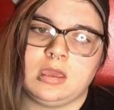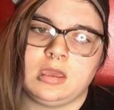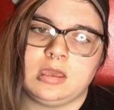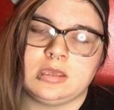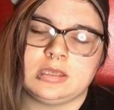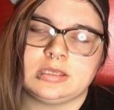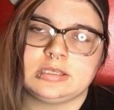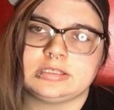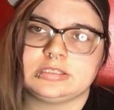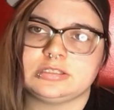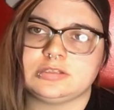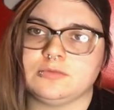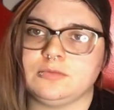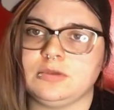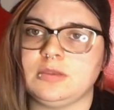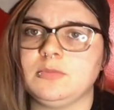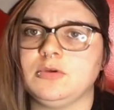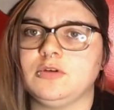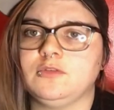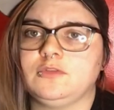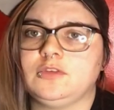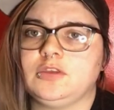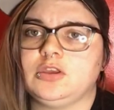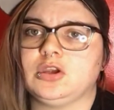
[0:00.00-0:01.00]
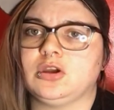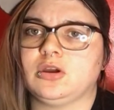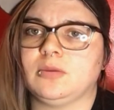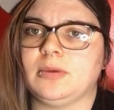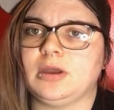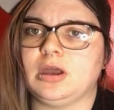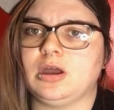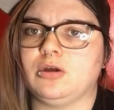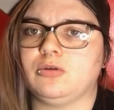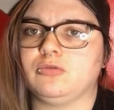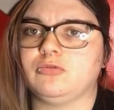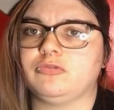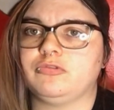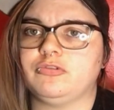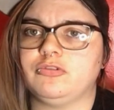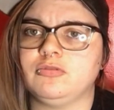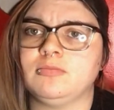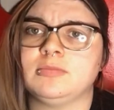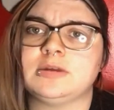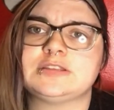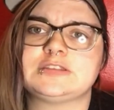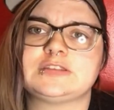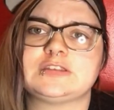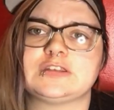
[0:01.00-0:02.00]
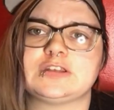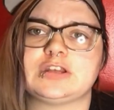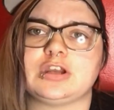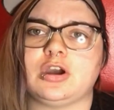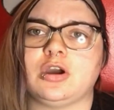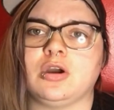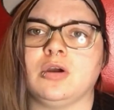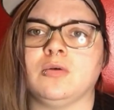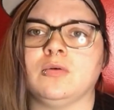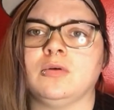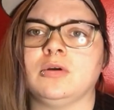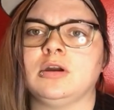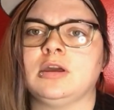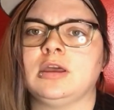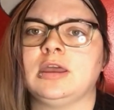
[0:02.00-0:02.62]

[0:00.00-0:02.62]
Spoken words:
So we moved here about 2 months ago,